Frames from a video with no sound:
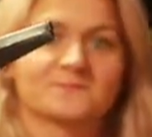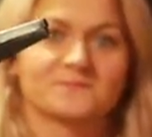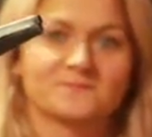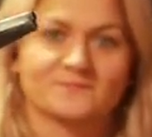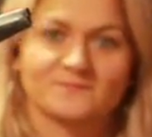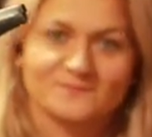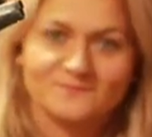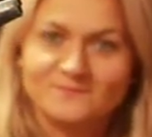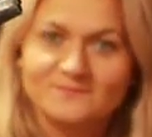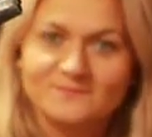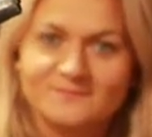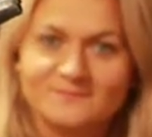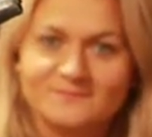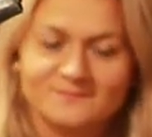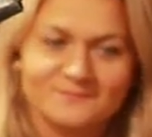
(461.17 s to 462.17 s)

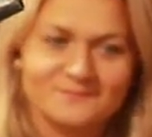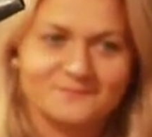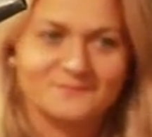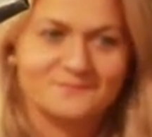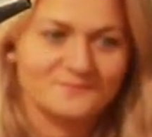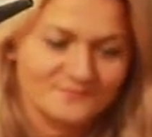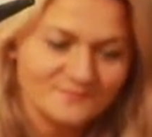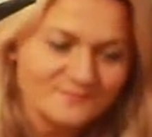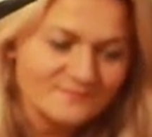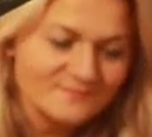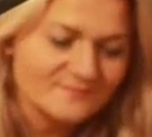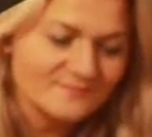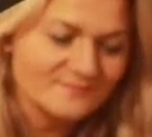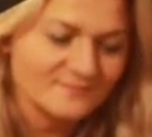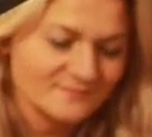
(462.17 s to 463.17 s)

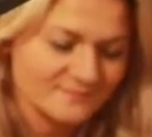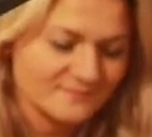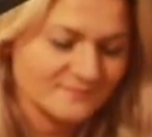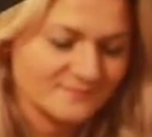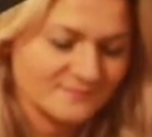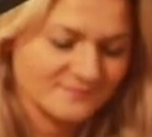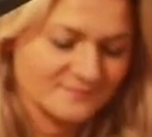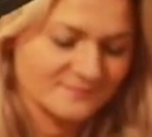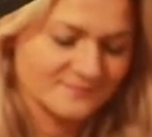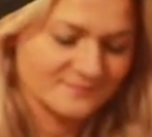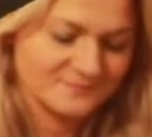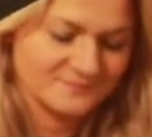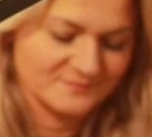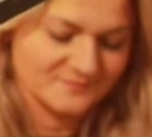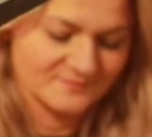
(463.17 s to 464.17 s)

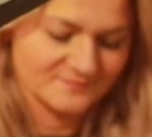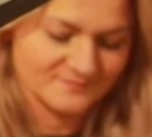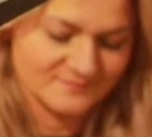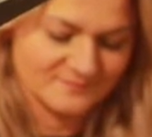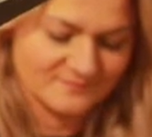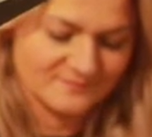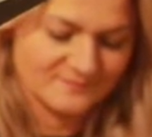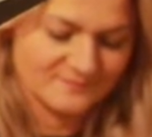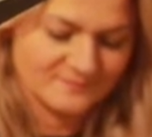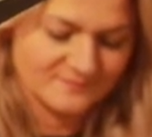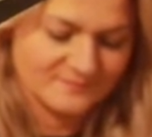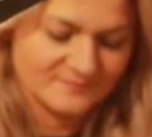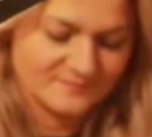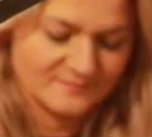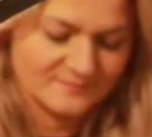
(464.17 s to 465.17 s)

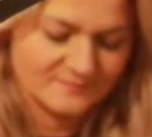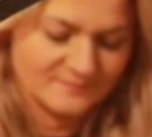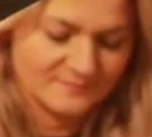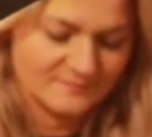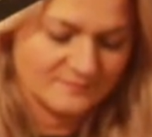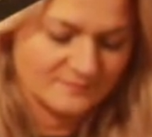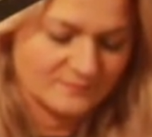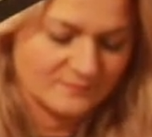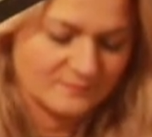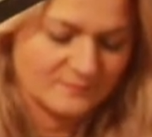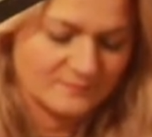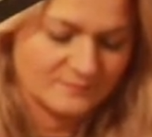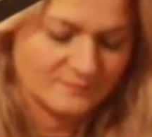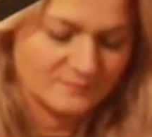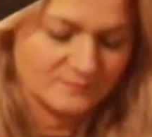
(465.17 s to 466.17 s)

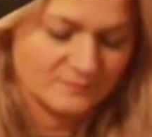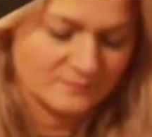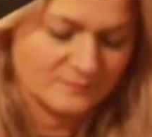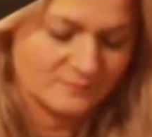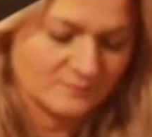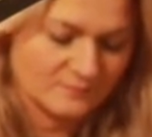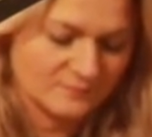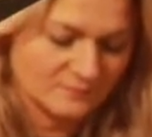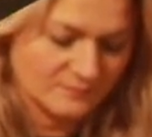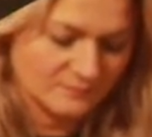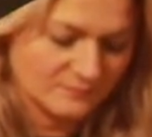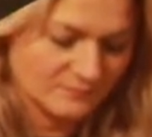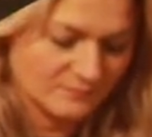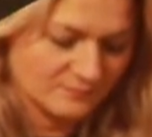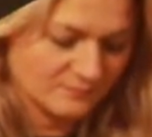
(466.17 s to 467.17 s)

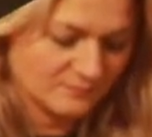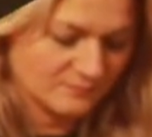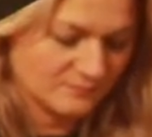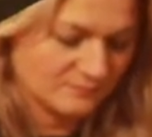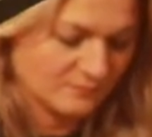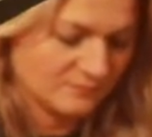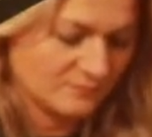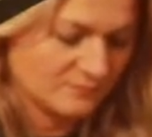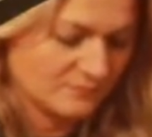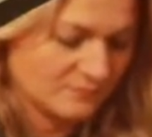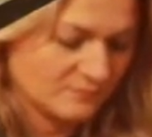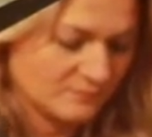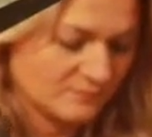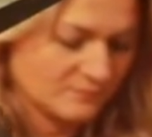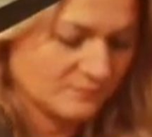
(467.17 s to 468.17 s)

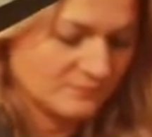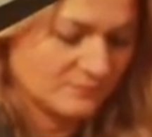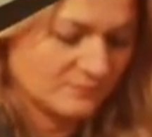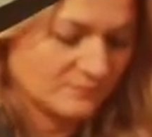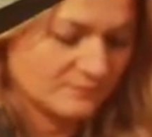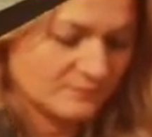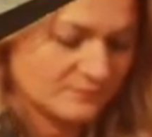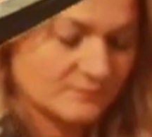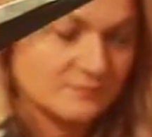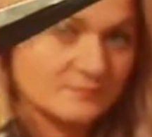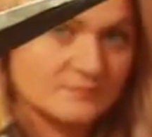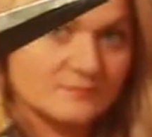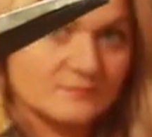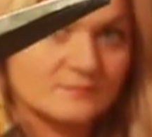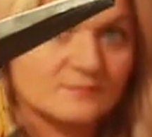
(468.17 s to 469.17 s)
(silent)